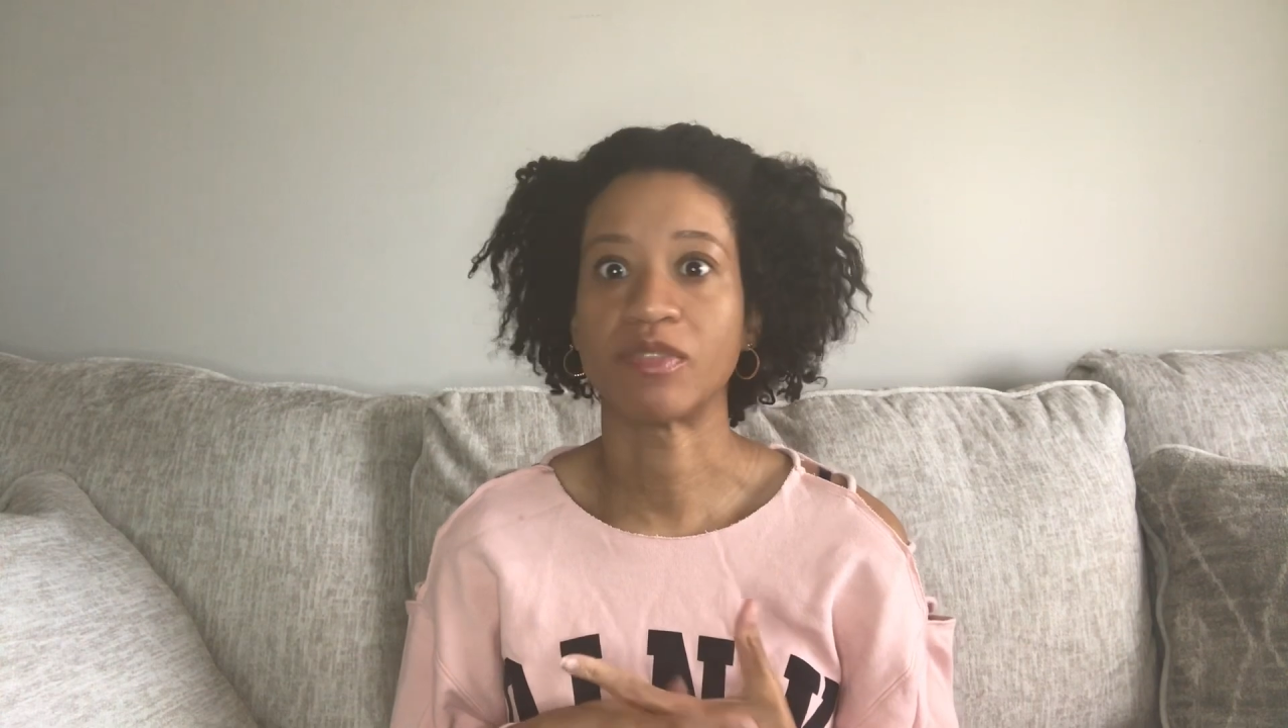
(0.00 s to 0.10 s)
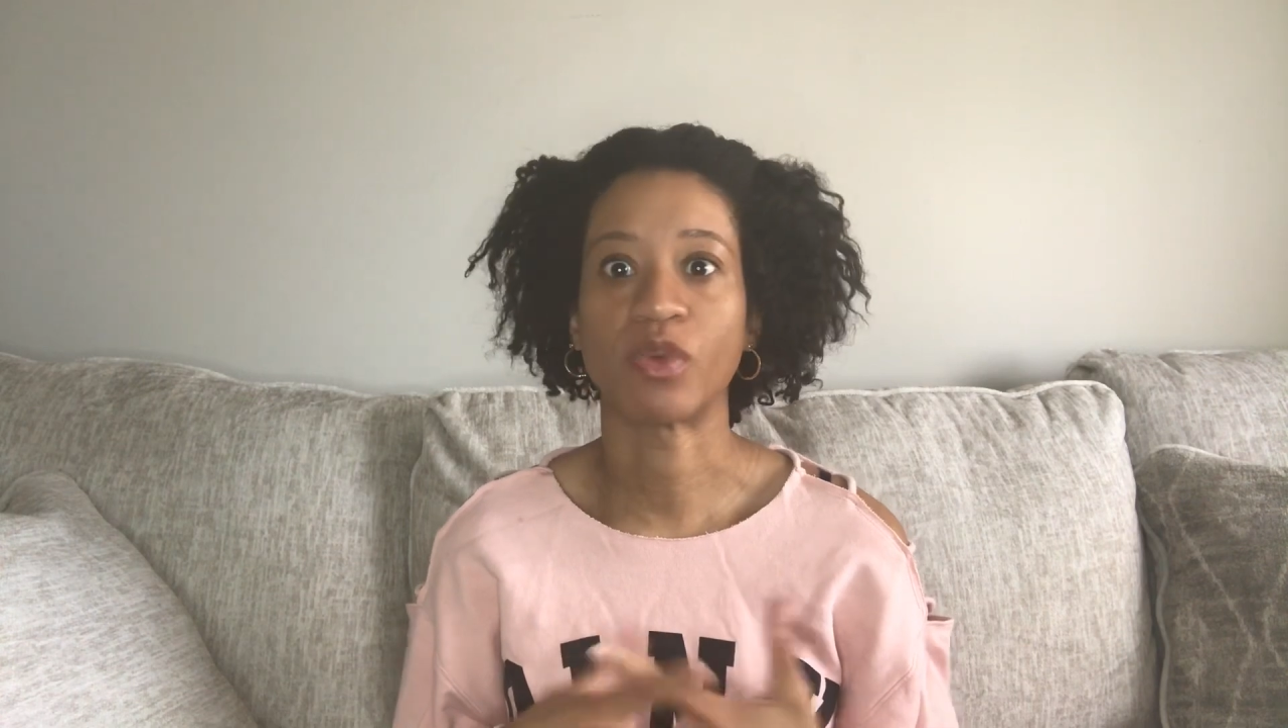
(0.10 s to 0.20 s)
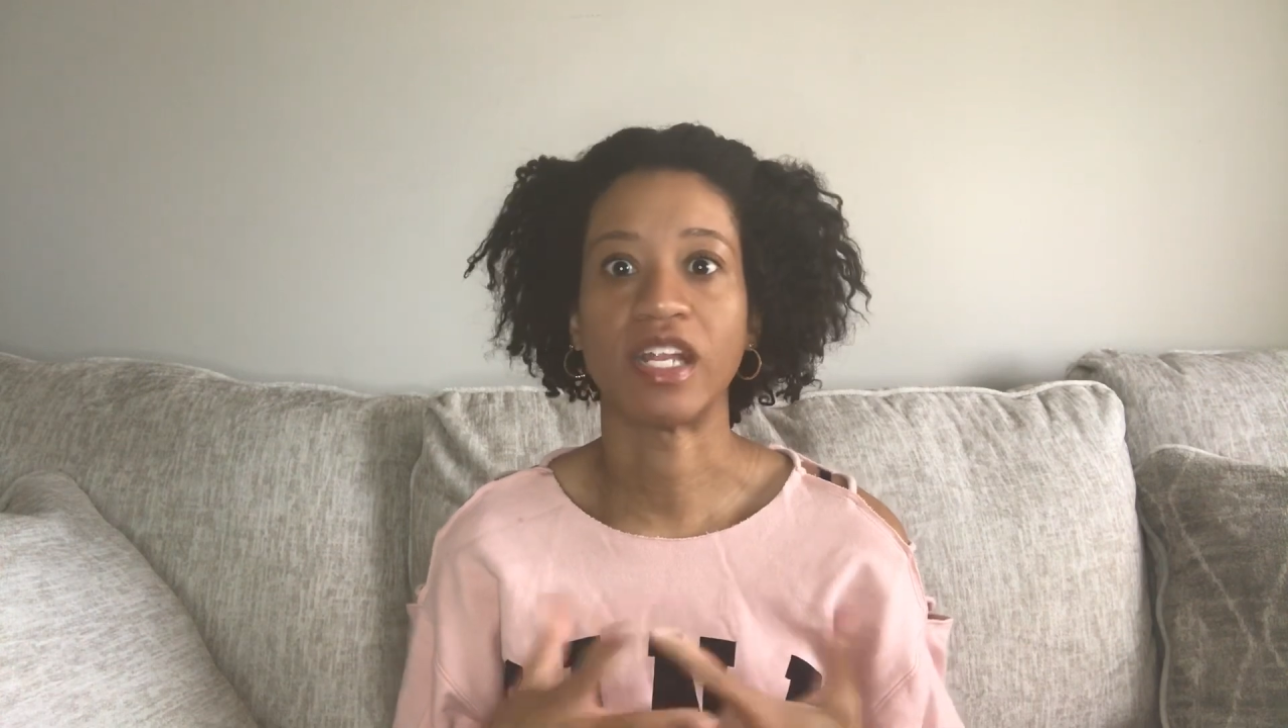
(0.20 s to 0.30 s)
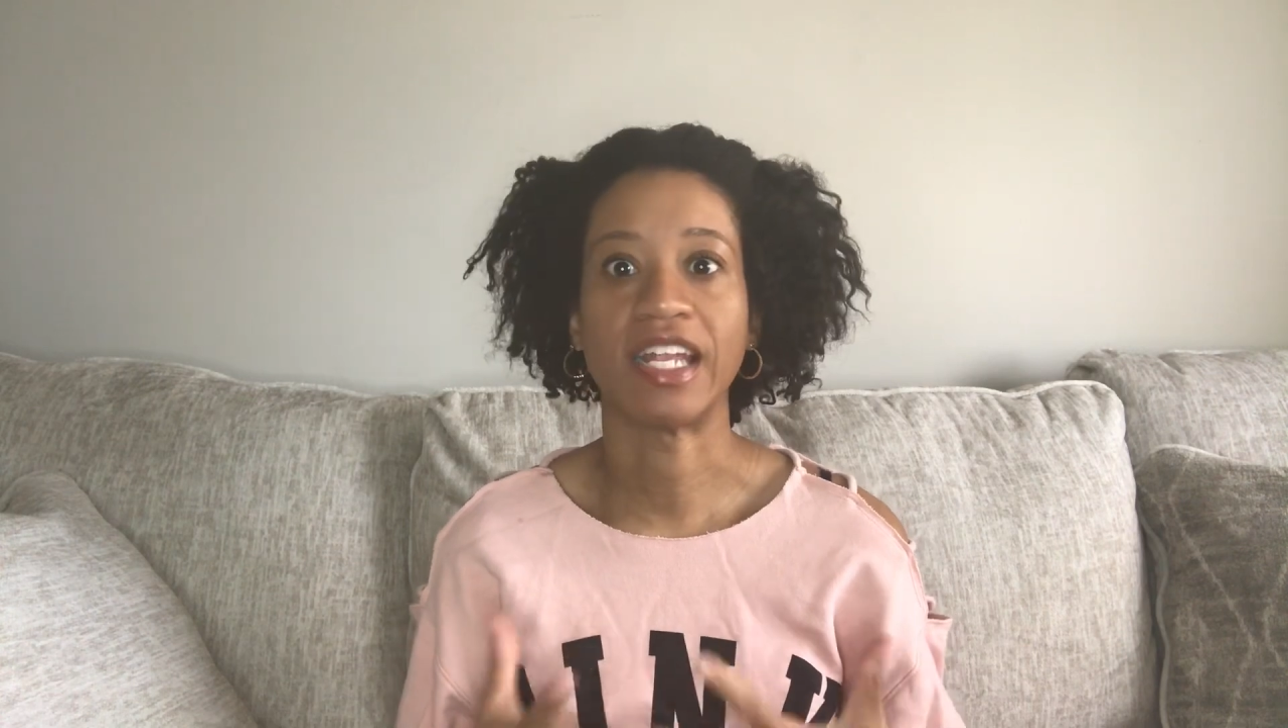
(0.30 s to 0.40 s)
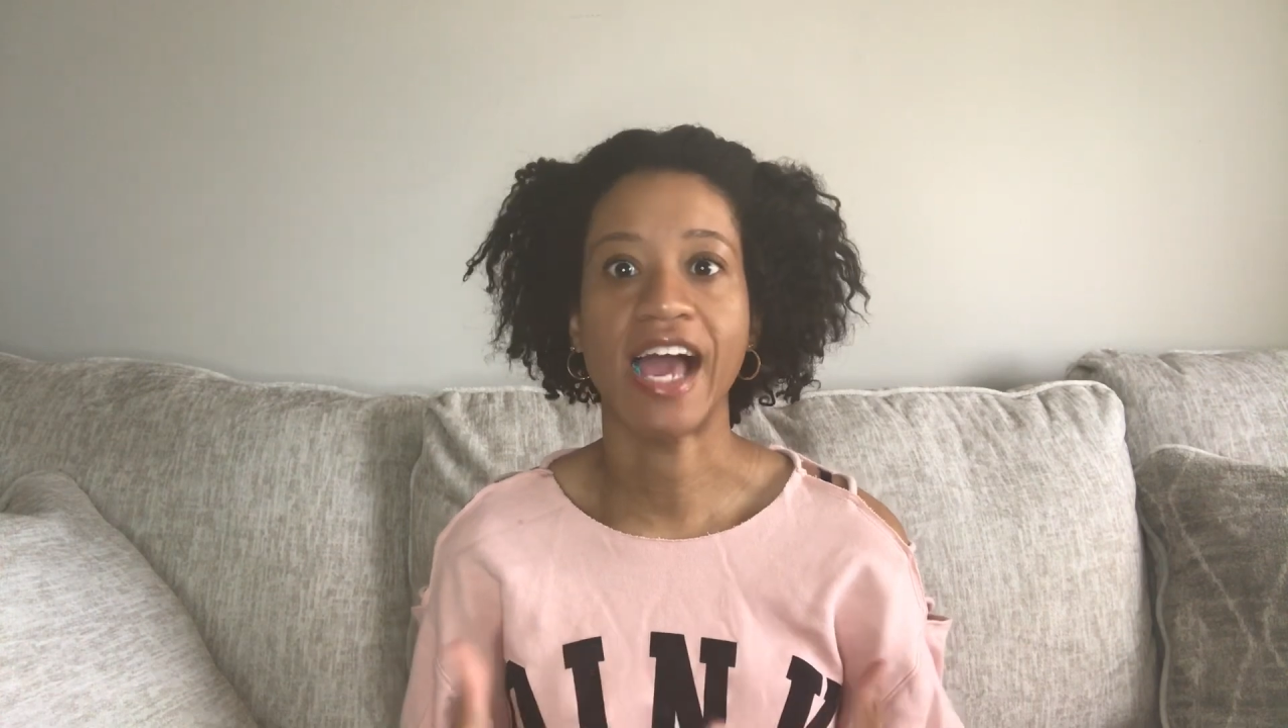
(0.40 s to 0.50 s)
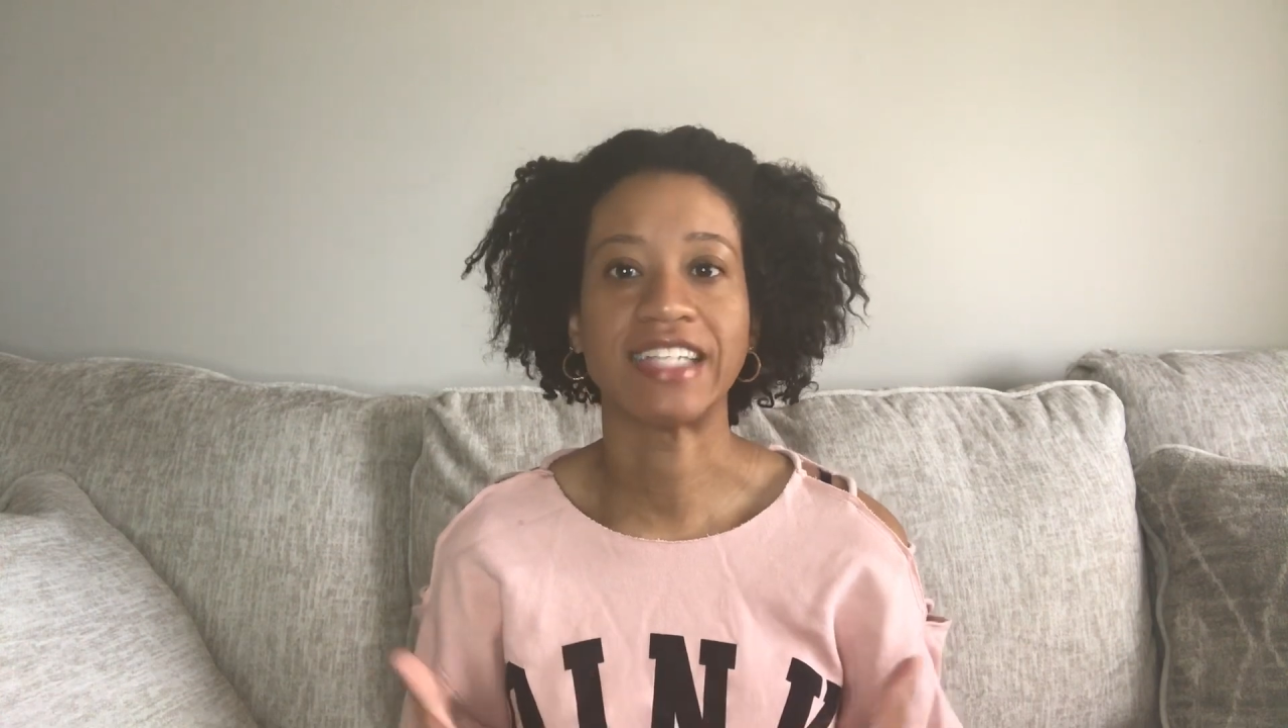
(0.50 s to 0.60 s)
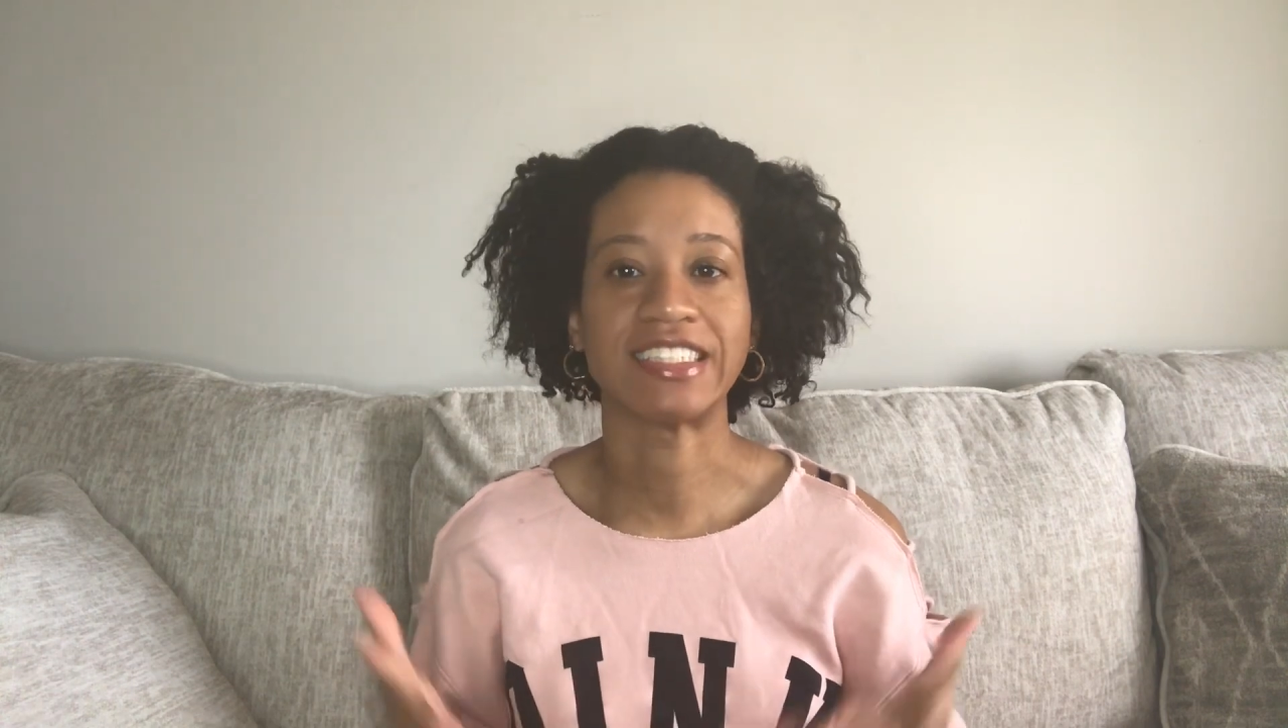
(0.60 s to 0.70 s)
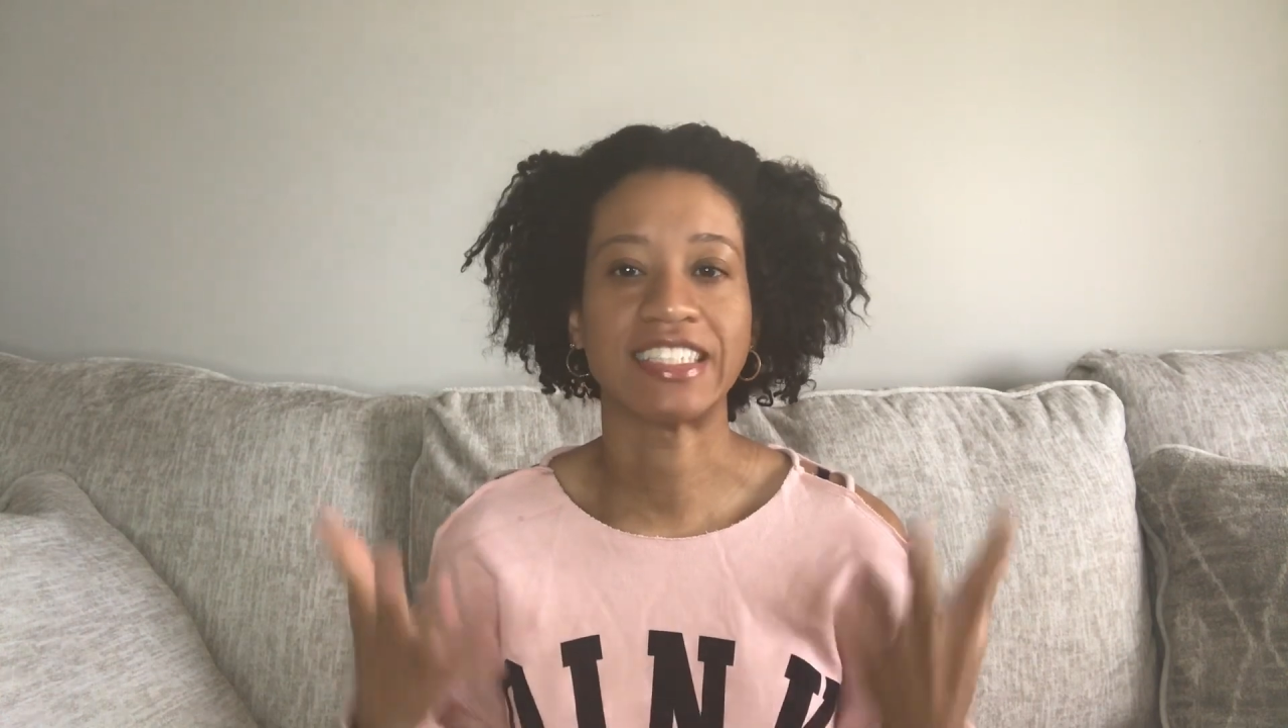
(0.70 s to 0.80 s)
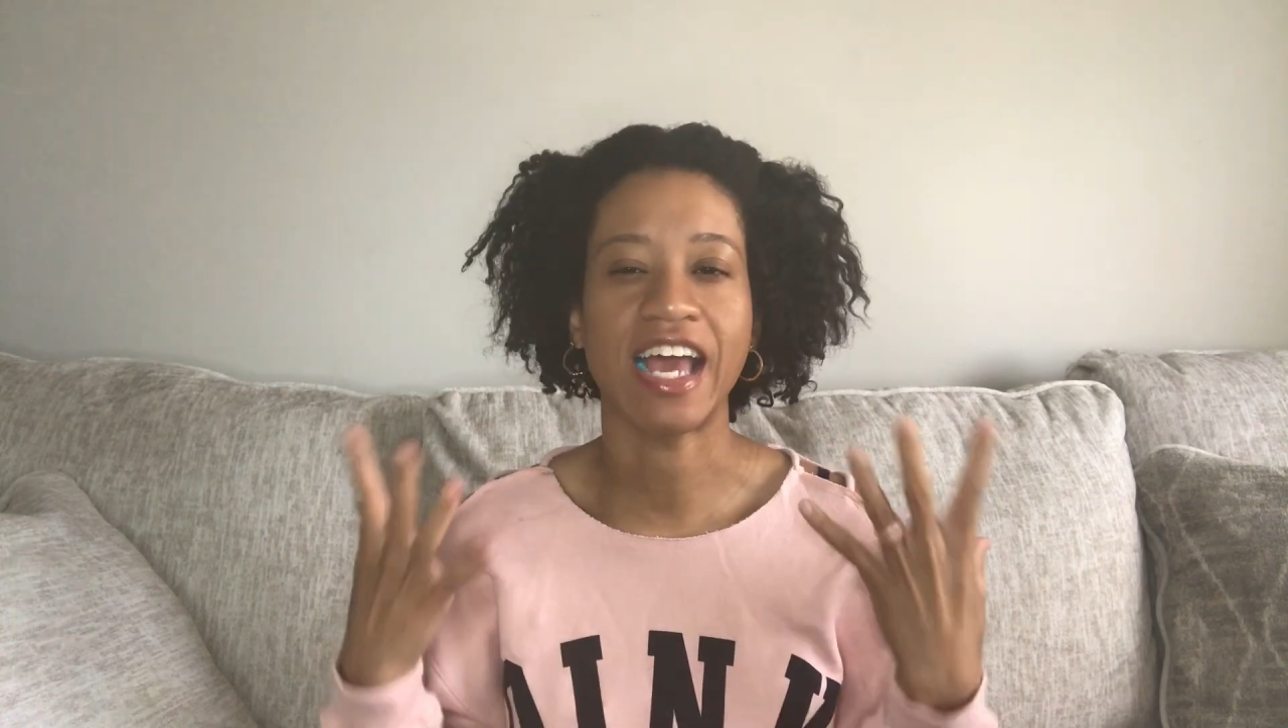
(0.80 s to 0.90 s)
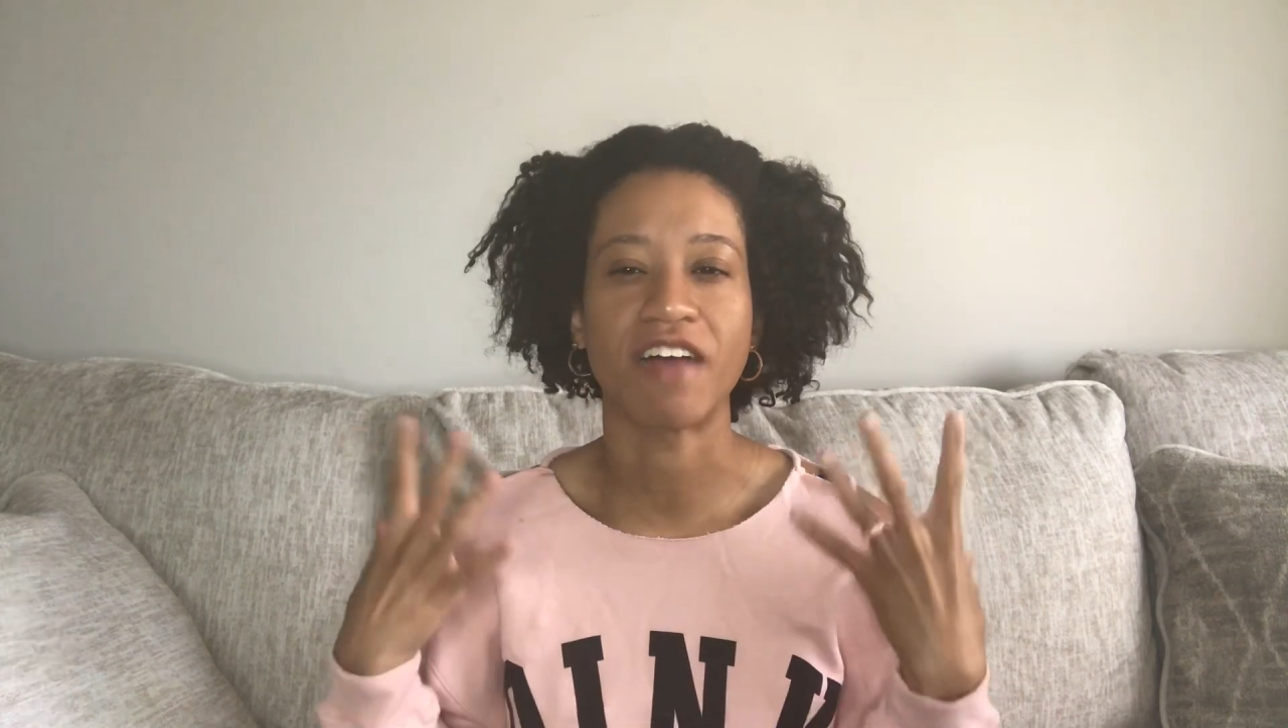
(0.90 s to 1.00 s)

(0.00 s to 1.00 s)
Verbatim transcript: relax and have